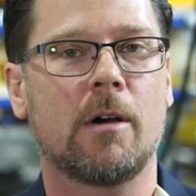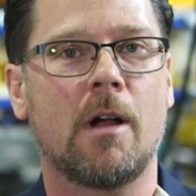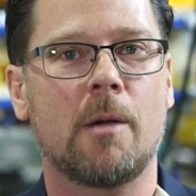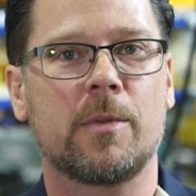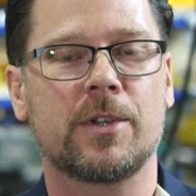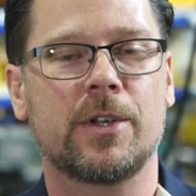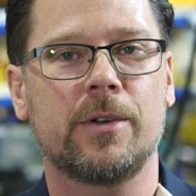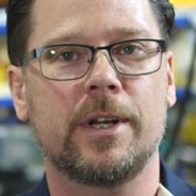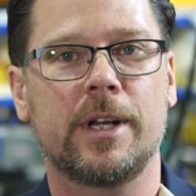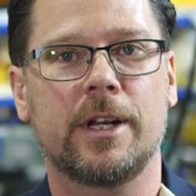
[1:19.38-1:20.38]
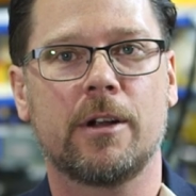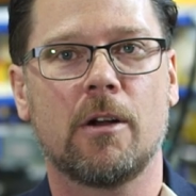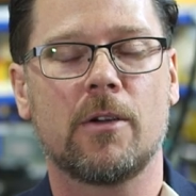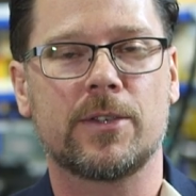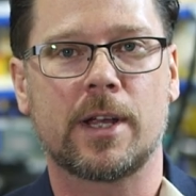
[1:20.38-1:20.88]
our opportunity to
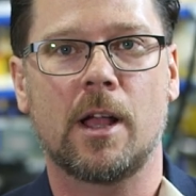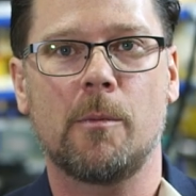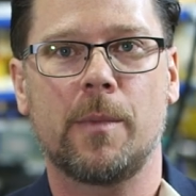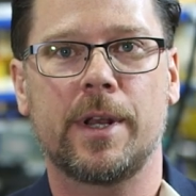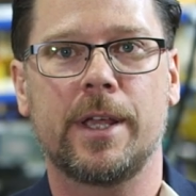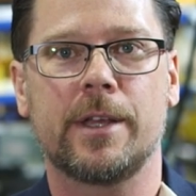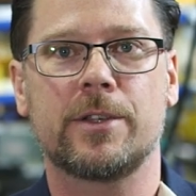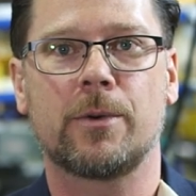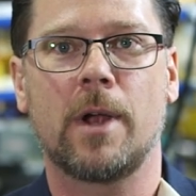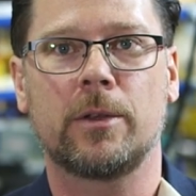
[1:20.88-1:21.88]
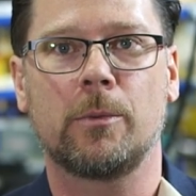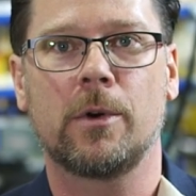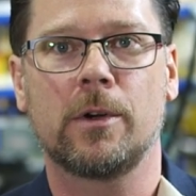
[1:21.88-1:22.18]
grow as a company is around the